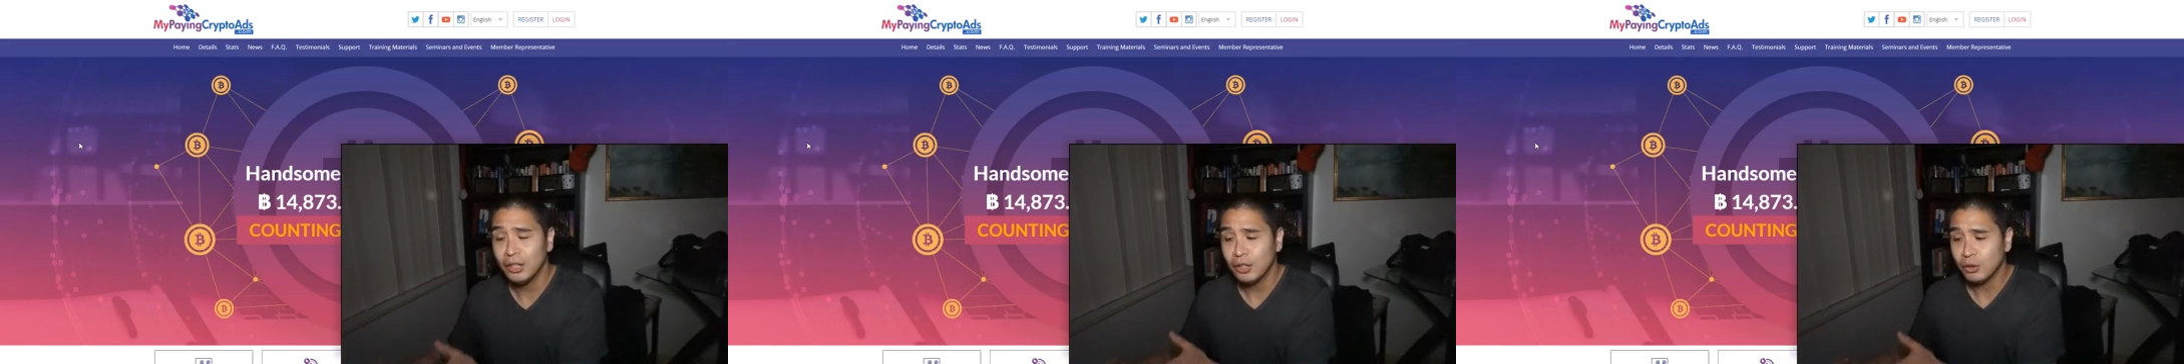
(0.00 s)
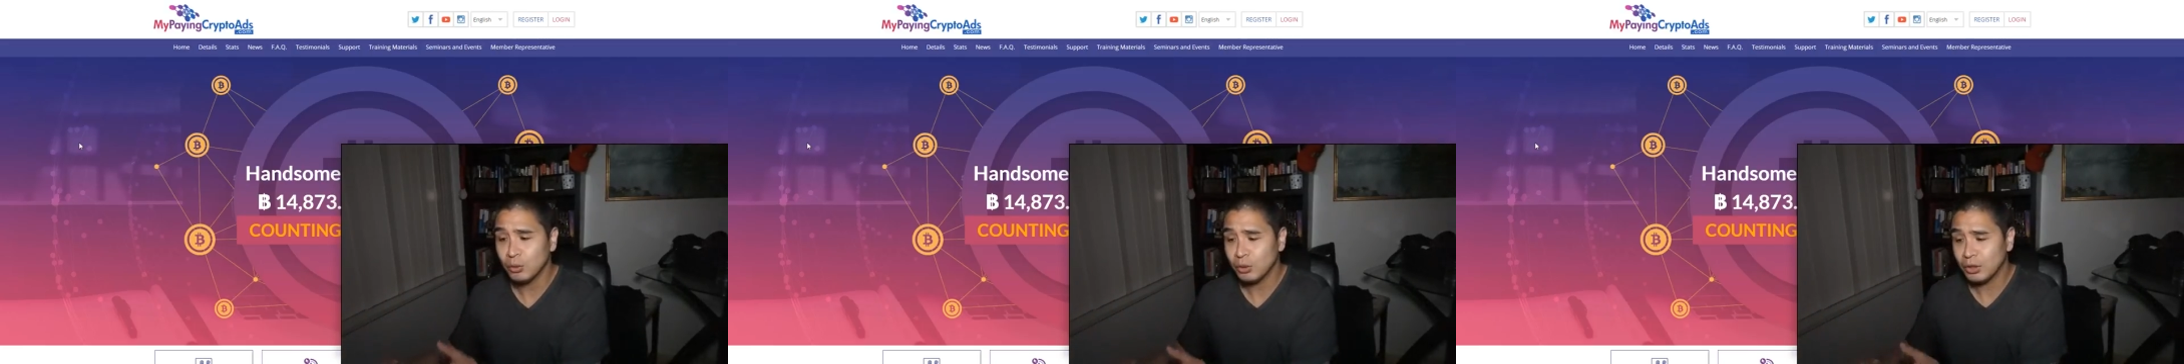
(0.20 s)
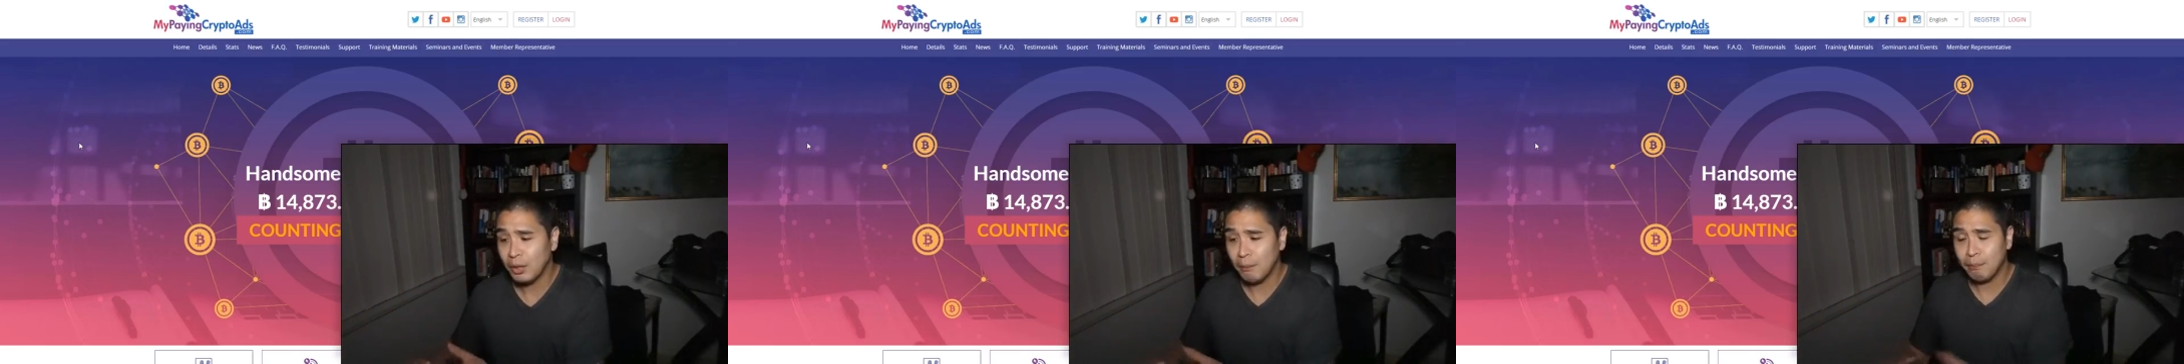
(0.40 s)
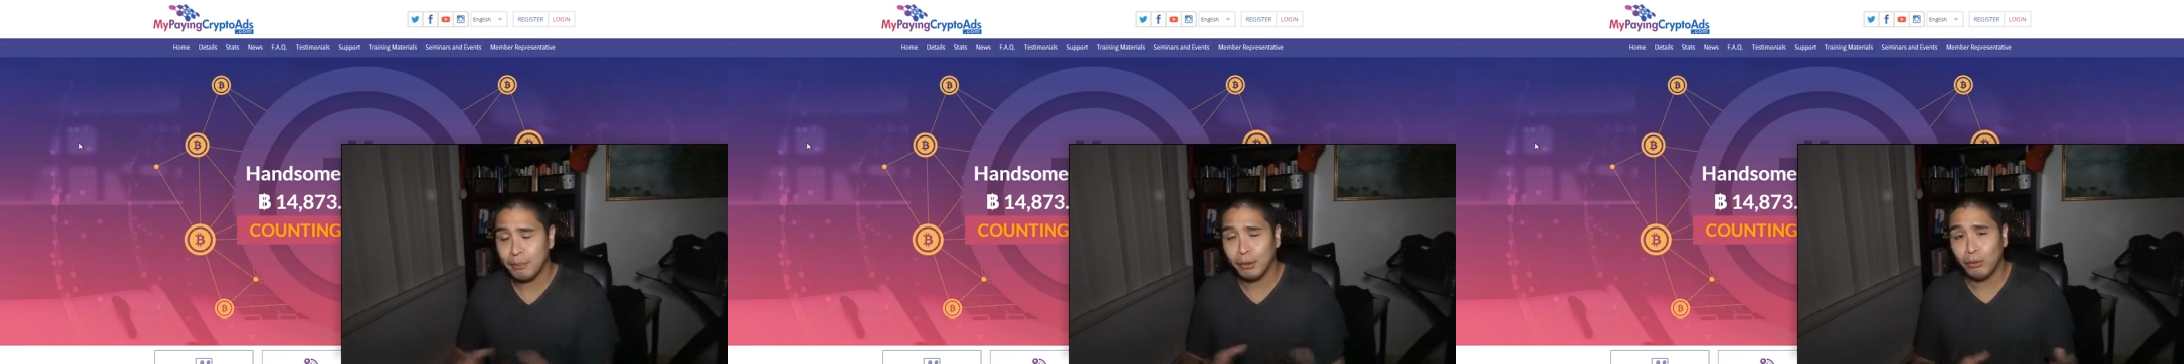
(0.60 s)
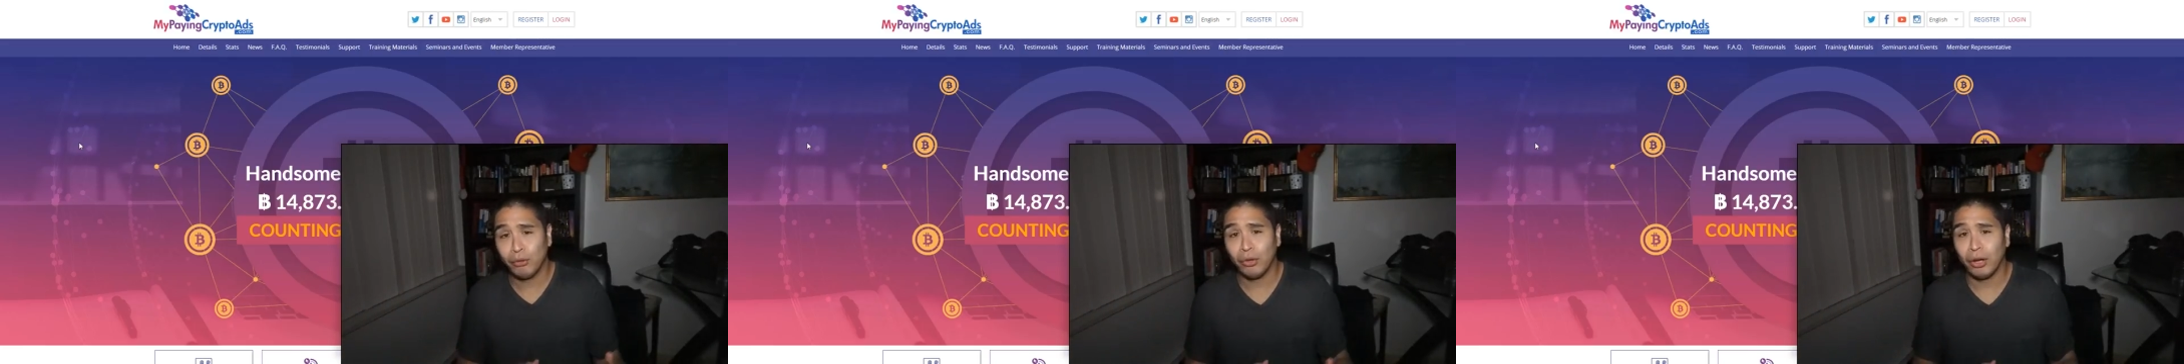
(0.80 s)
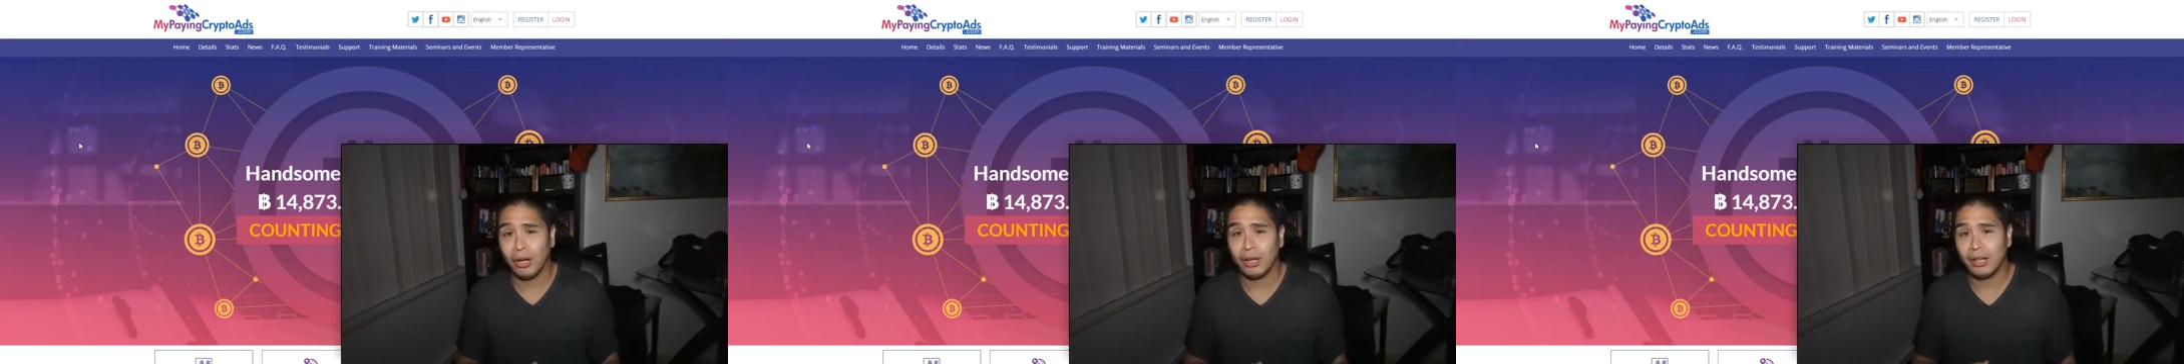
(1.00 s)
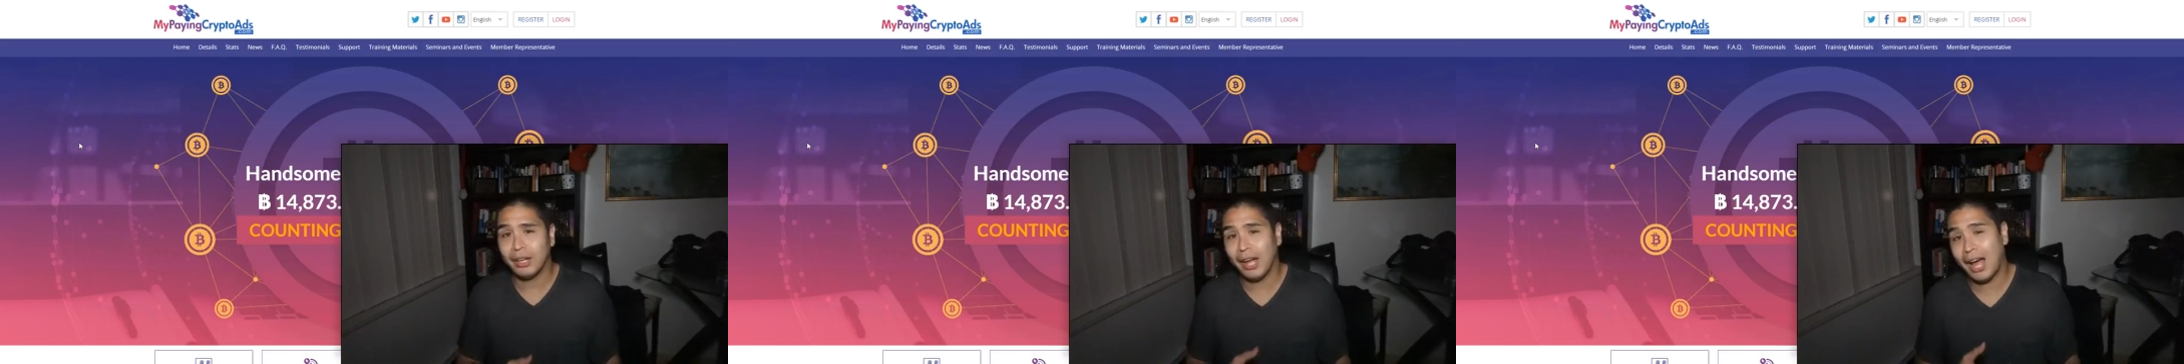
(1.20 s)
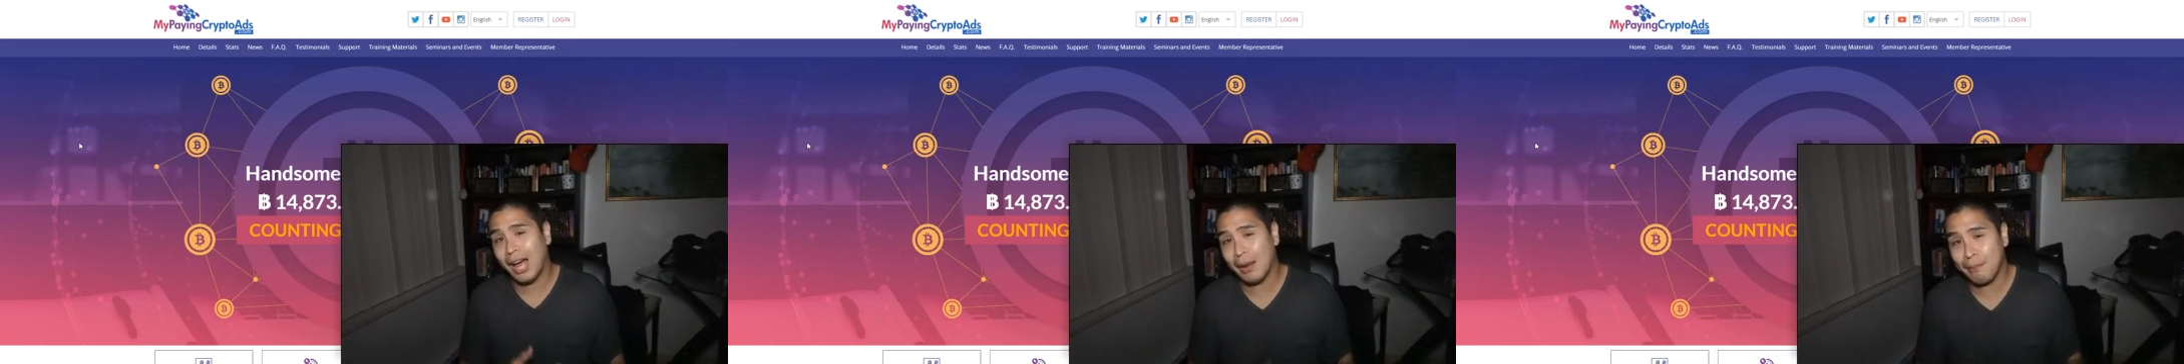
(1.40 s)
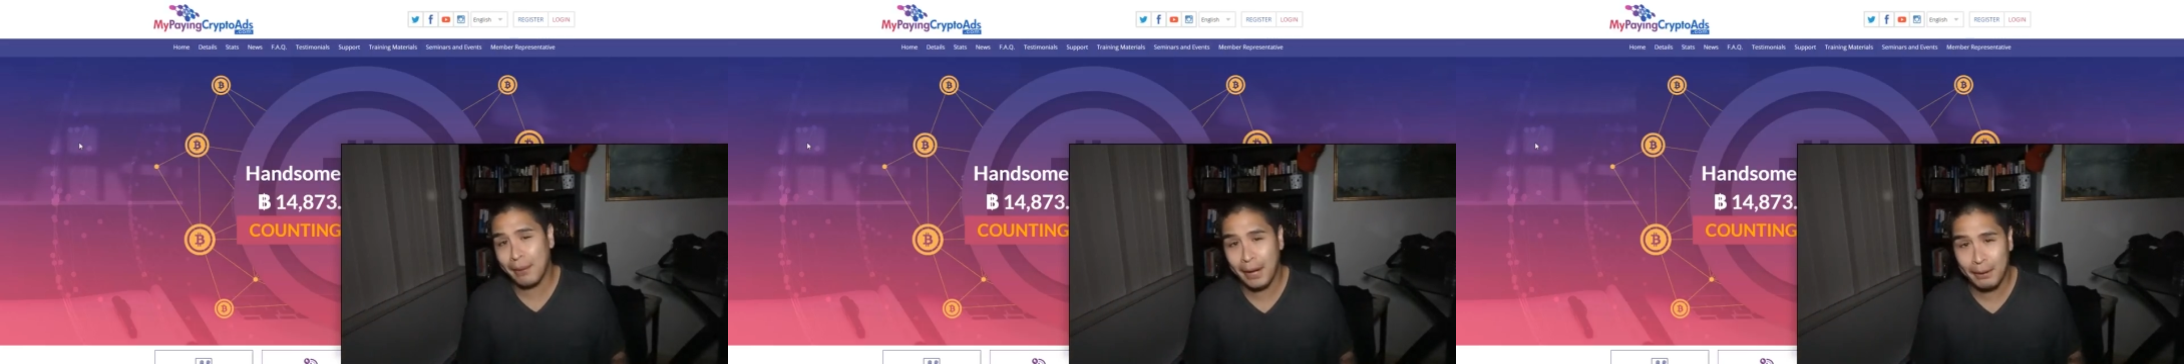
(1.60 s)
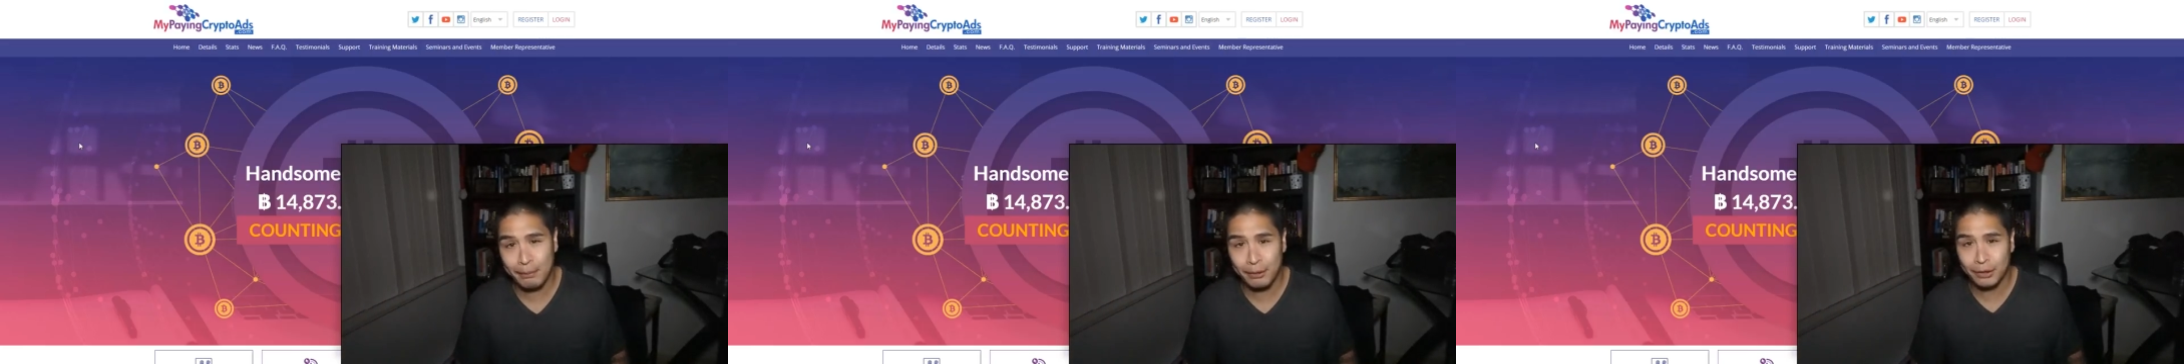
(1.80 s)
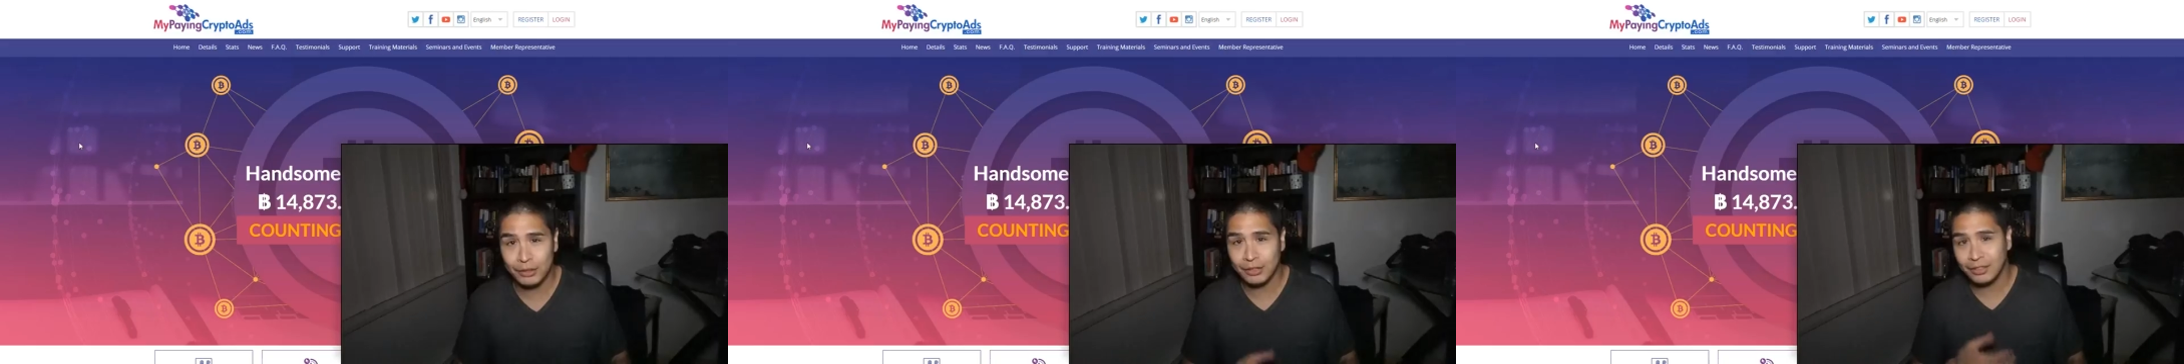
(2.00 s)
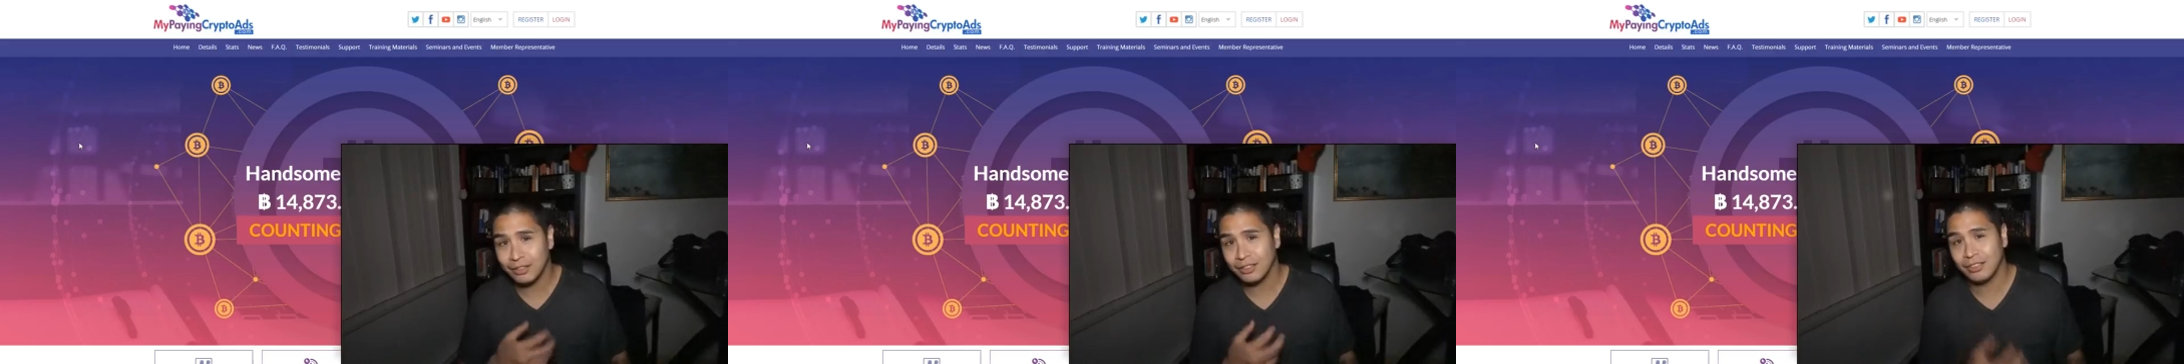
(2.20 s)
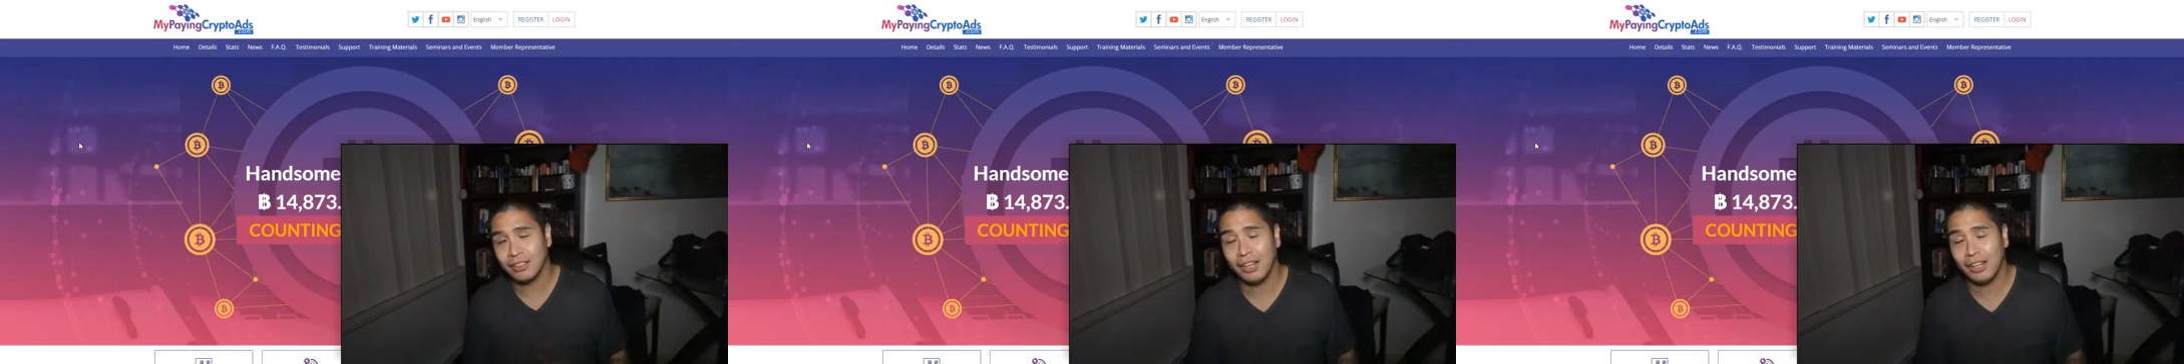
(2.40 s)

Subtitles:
So it's not built on ad pack purchases,